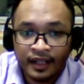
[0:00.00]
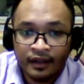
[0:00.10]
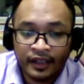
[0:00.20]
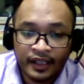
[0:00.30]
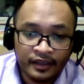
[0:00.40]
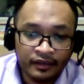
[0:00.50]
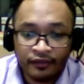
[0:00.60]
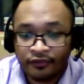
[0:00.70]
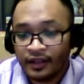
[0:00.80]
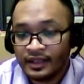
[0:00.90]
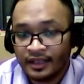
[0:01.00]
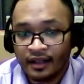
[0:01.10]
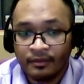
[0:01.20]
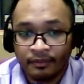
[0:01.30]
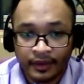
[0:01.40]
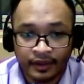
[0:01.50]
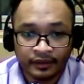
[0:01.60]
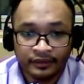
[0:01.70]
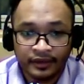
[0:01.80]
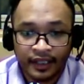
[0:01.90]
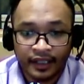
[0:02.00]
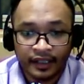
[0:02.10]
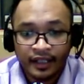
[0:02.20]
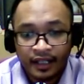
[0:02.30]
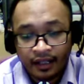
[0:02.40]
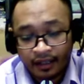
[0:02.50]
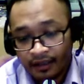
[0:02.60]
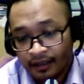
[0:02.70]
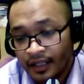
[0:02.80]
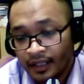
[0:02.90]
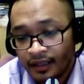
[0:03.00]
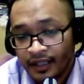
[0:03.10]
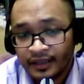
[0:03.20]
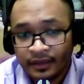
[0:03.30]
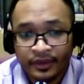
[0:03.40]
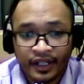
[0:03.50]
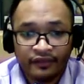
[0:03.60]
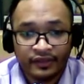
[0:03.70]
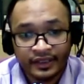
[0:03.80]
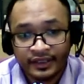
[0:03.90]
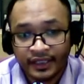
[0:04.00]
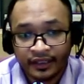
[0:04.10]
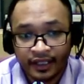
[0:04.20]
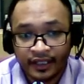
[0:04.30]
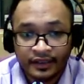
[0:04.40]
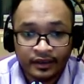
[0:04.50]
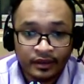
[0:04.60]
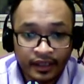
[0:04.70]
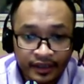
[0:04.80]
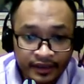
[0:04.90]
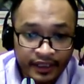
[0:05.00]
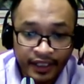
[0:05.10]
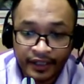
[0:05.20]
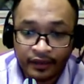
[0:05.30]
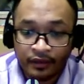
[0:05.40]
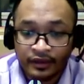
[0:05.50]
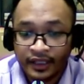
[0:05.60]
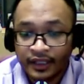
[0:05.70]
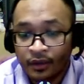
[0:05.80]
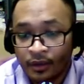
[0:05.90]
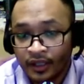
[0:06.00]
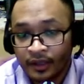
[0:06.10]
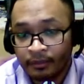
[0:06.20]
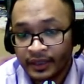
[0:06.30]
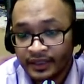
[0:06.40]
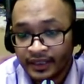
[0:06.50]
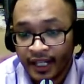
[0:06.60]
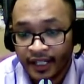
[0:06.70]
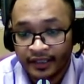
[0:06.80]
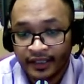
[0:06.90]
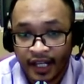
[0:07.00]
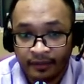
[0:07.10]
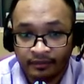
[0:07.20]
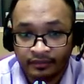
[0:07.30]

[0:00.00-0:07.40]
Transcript: Okay, so for example, okay, let's say we have a seat. Okay, so a seat can only hold a person at a time.